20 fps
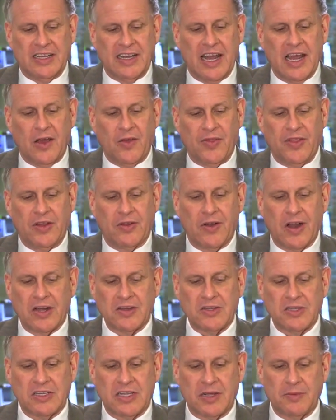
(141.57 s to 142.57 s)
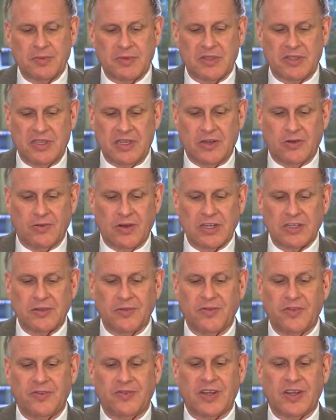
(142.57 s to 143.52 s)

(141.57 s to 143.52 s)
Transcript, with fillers: Now, there are steps the aggressive